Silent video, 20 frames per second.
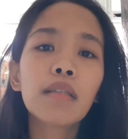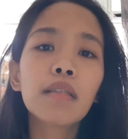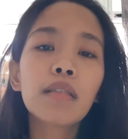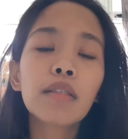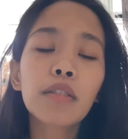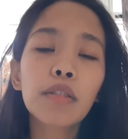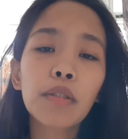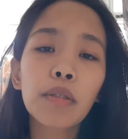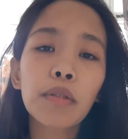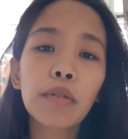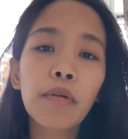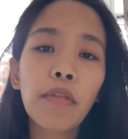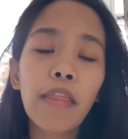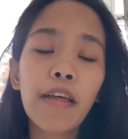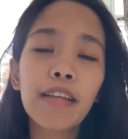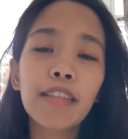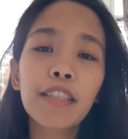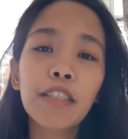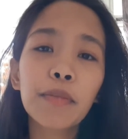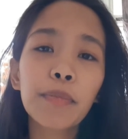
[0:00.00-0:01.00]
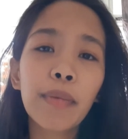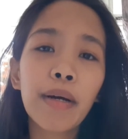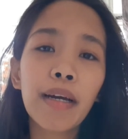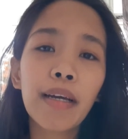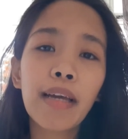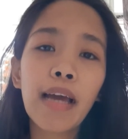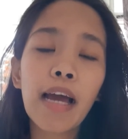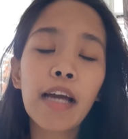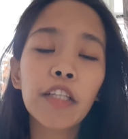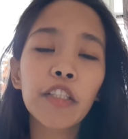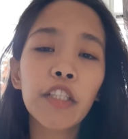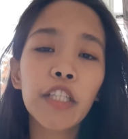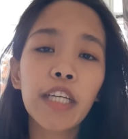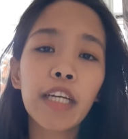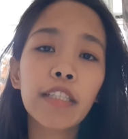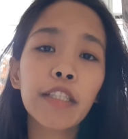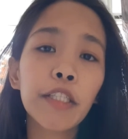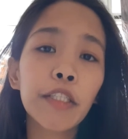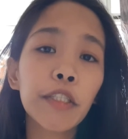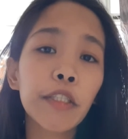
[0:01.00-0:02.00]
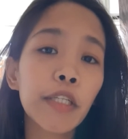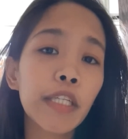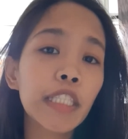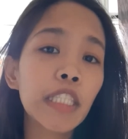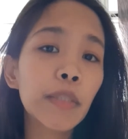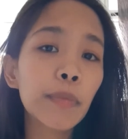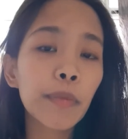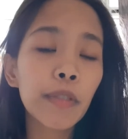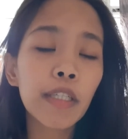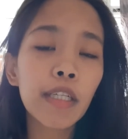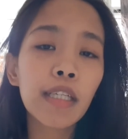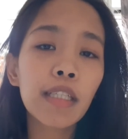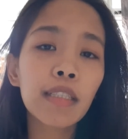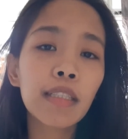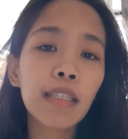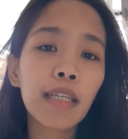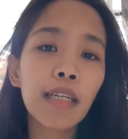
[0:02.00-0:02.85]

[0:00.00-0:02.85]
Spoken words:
So that's my IJ catheter experience,